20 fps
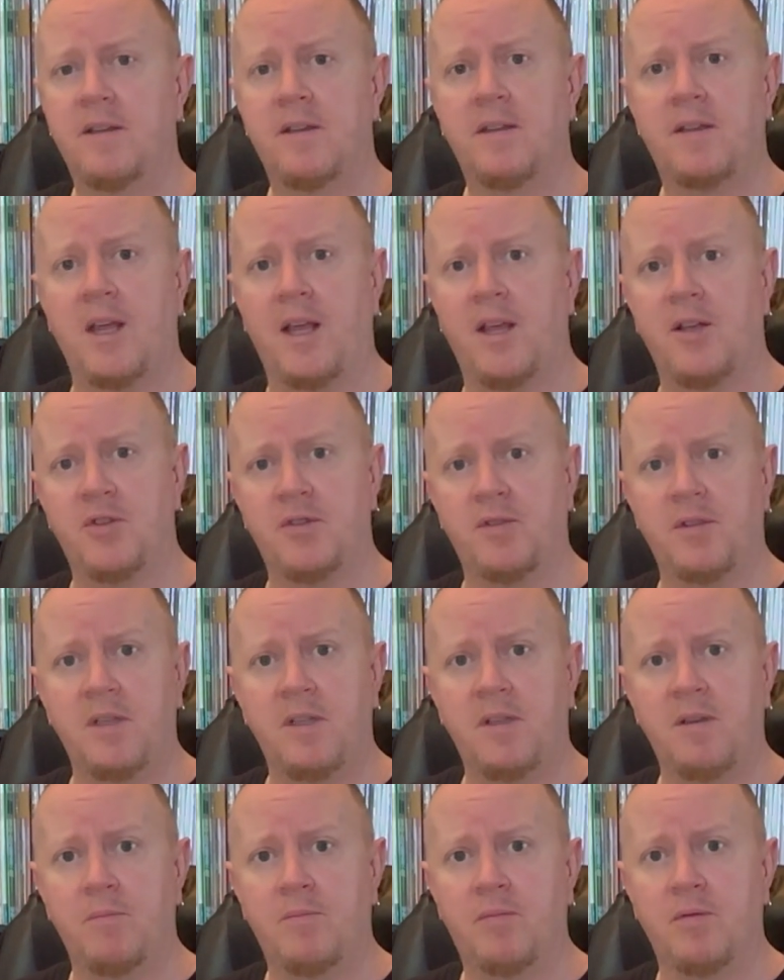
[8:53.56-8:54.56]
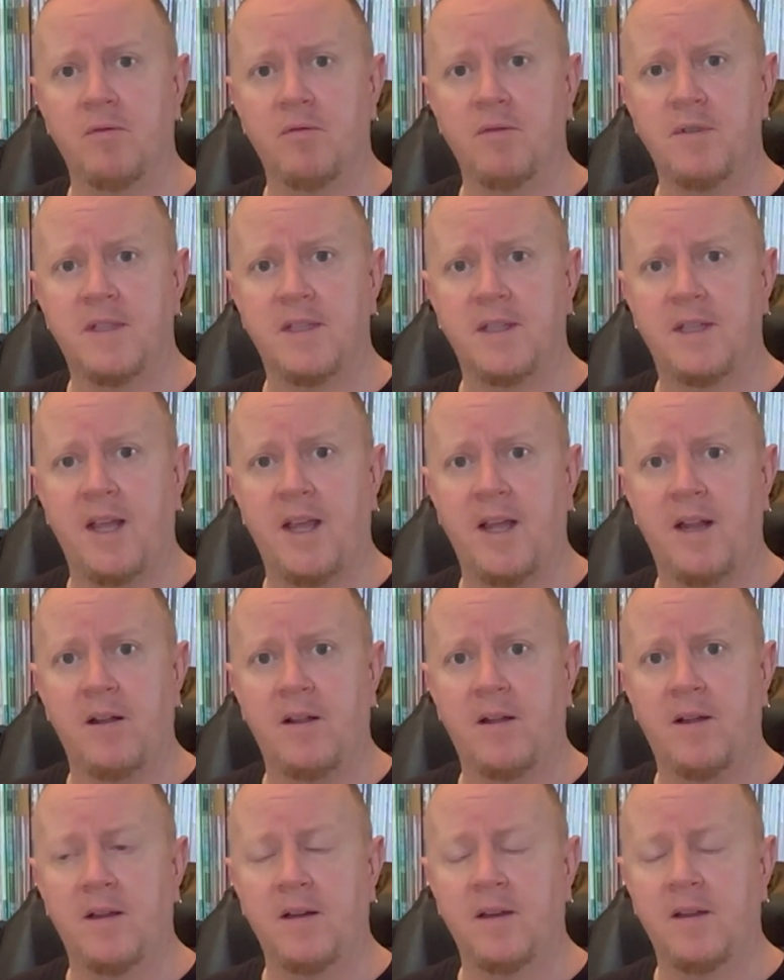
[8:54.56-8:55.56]
casually perused the
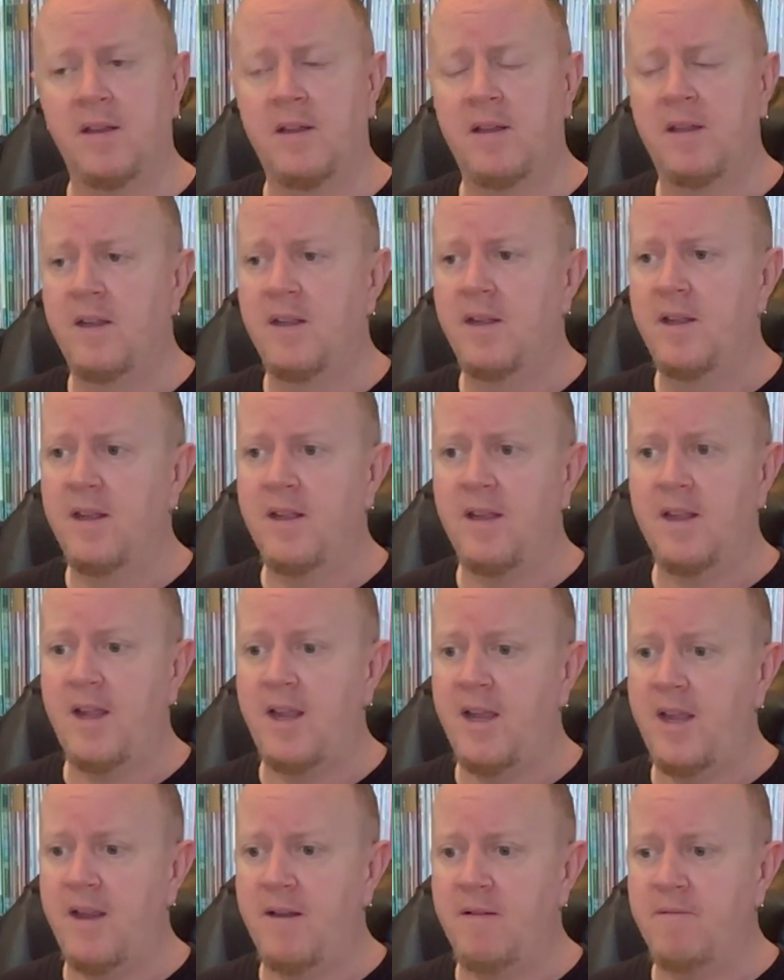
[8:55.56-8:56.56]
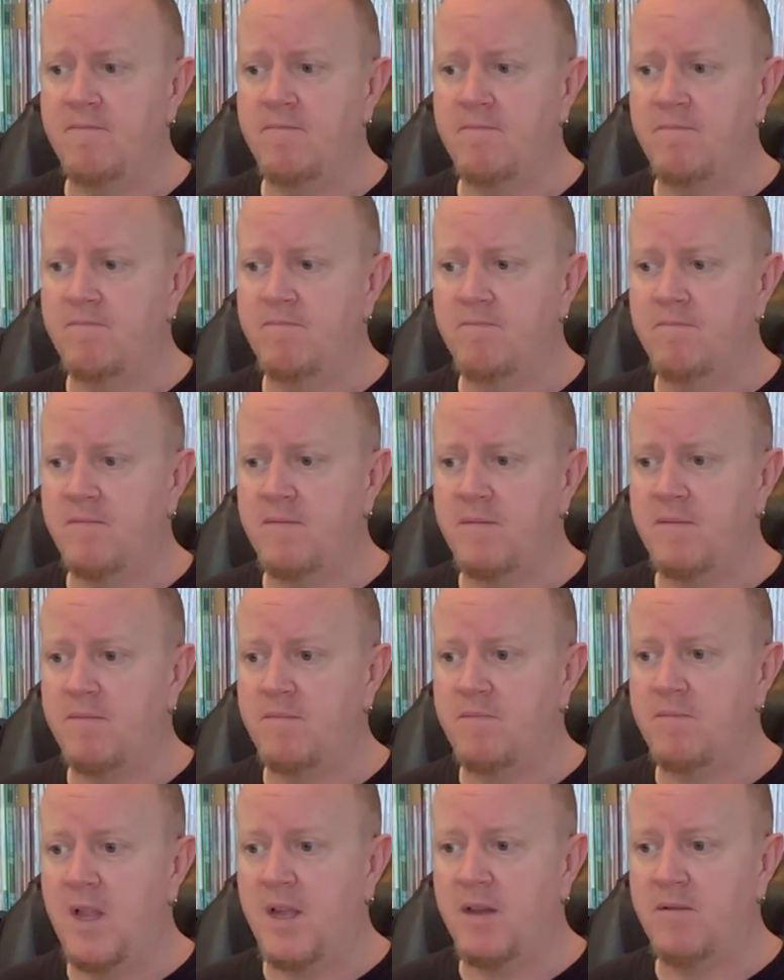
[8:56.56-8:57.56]
catalog, and
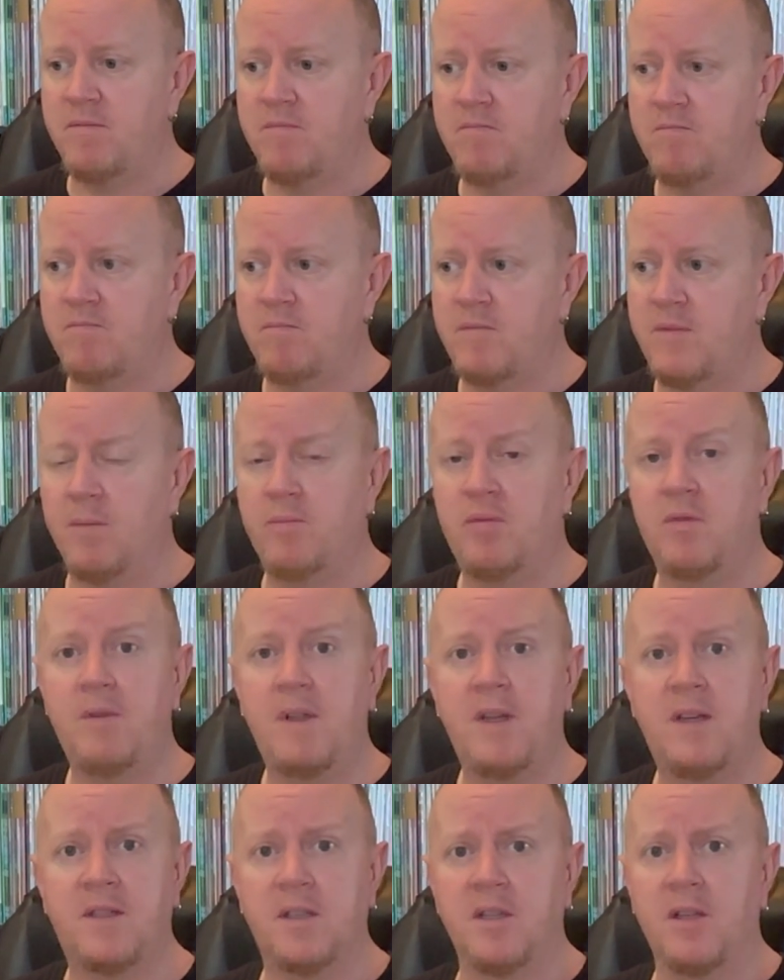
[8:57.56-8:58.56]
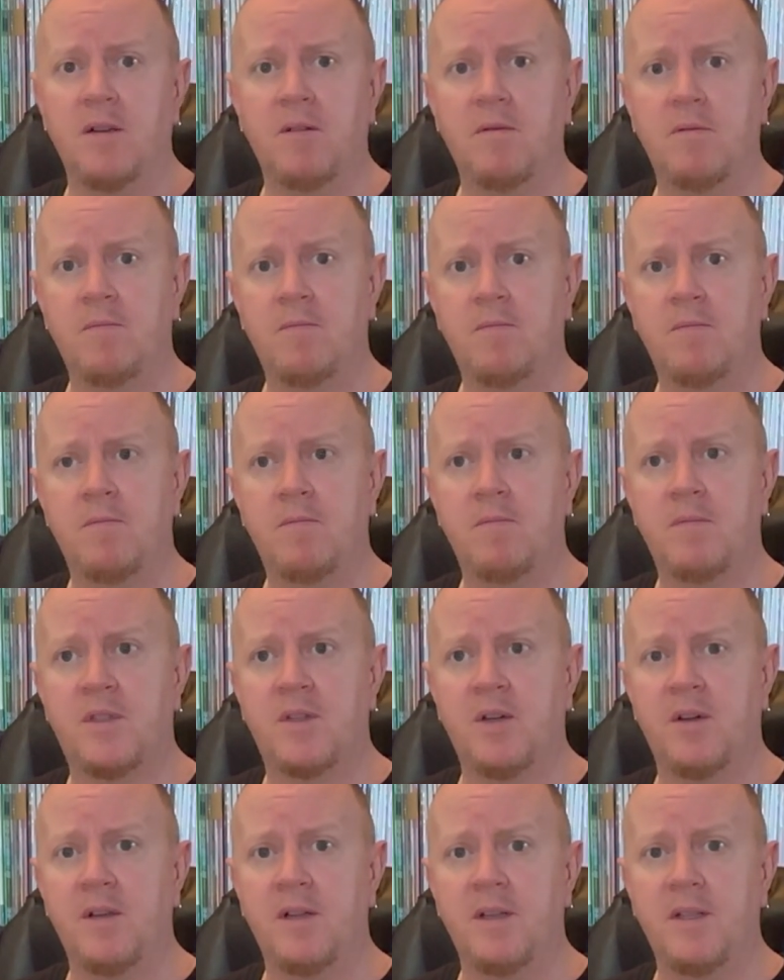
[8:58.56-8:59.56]
not a couple weeks ago
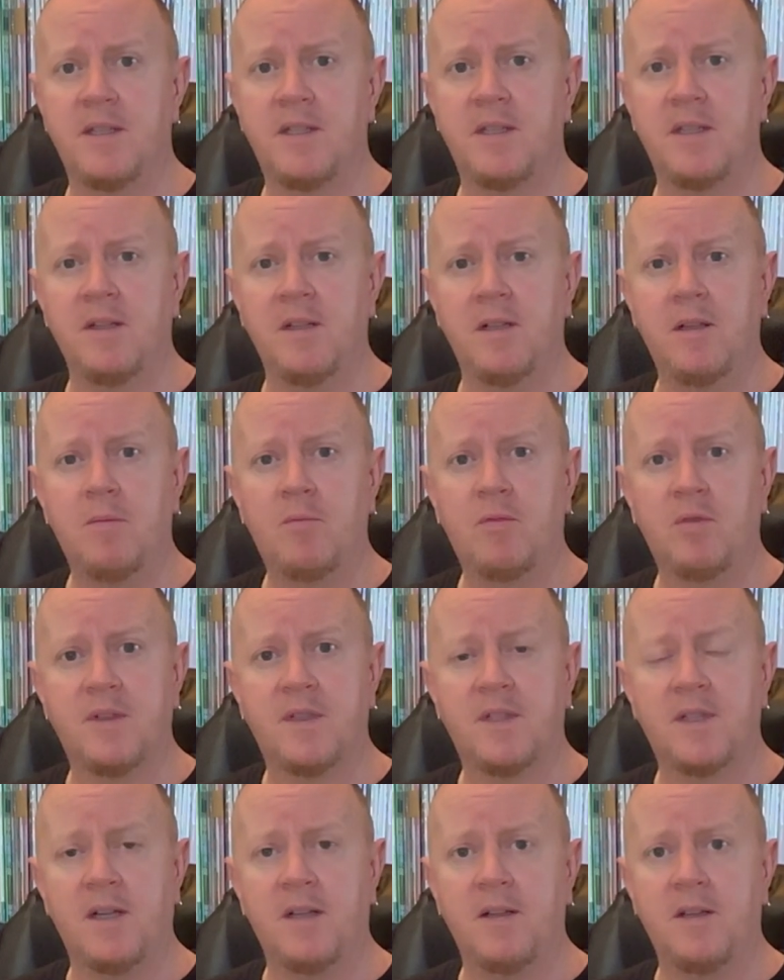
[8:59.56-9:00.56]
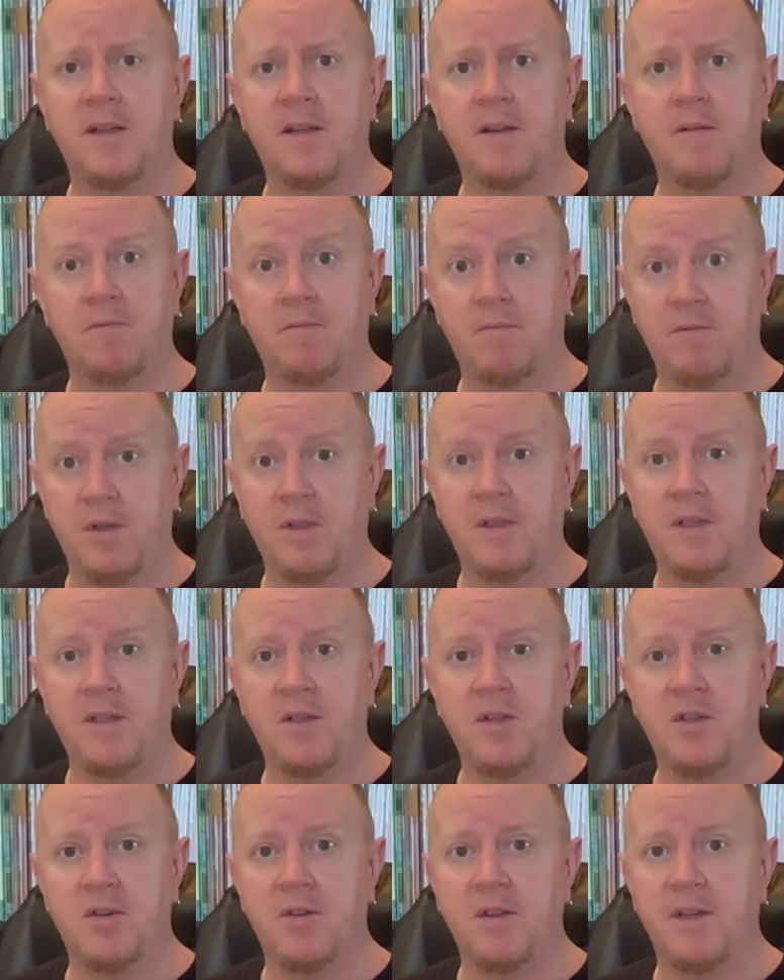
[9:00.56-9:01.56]
started listening a little more solid and really
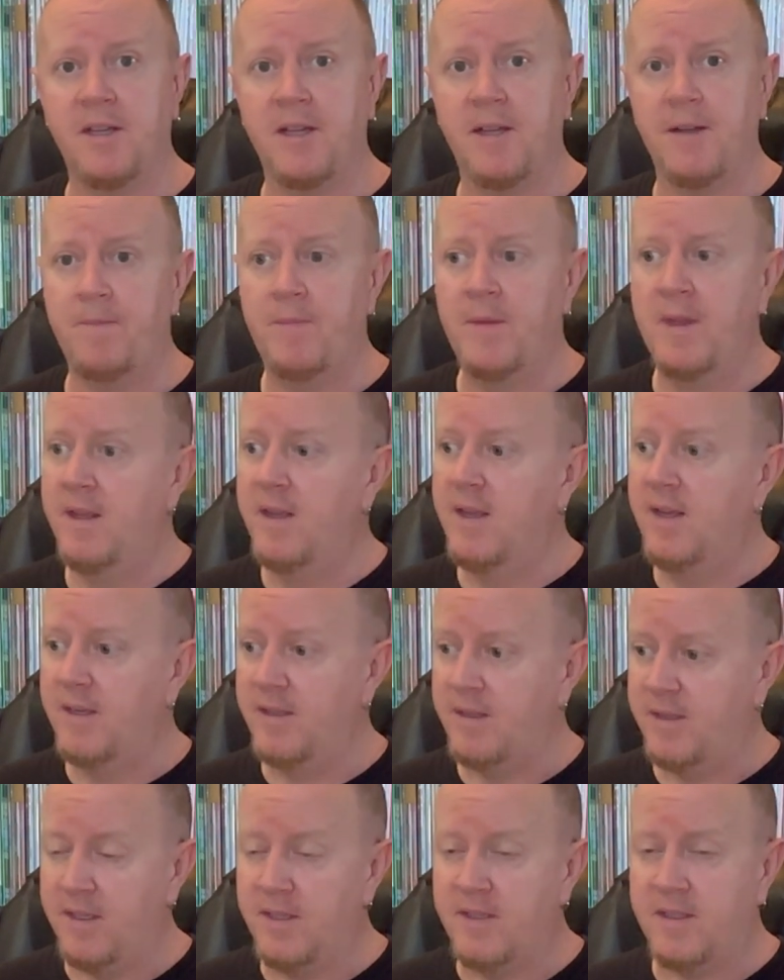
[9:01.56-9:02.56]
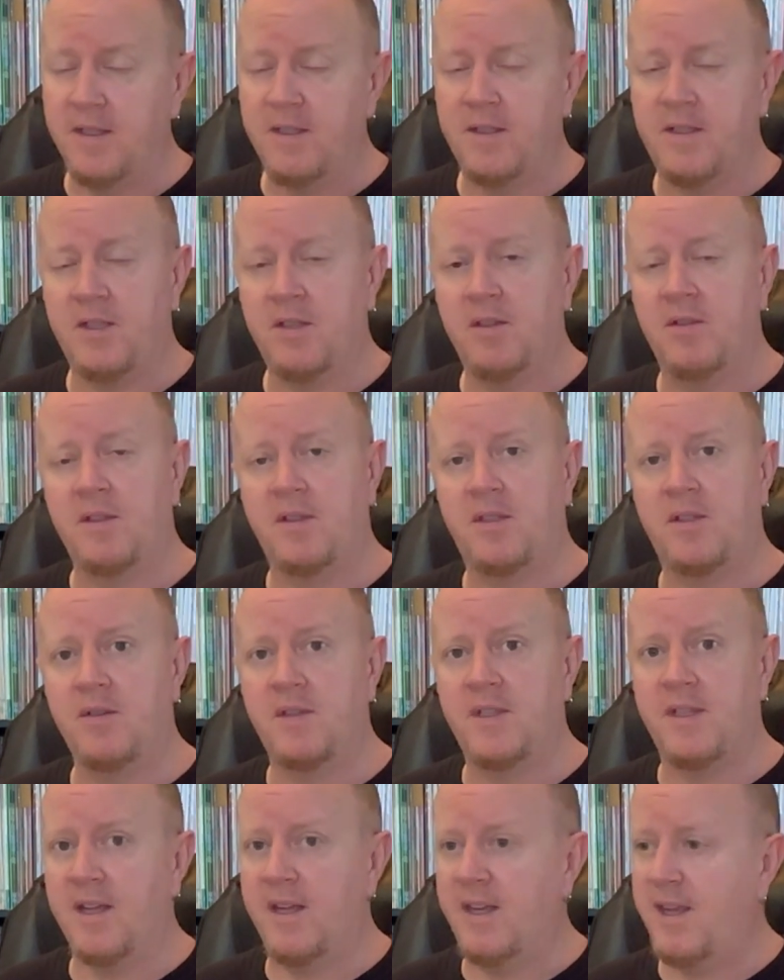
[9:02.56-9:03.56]
enjoying it. This is the only
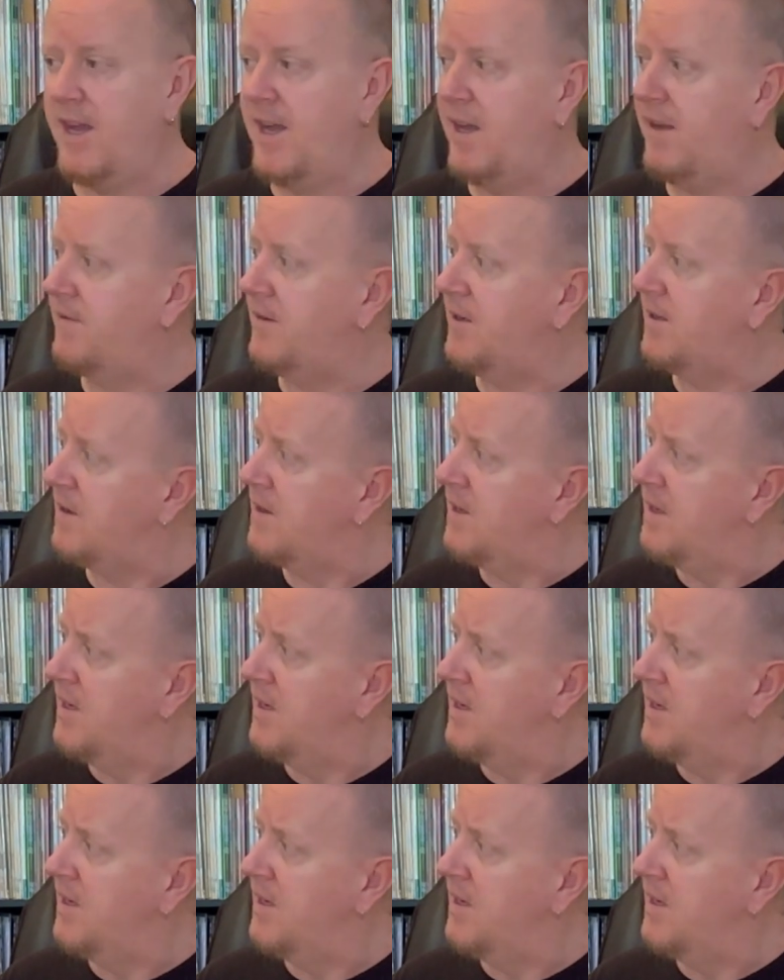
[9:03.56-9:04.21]
Susie I have, and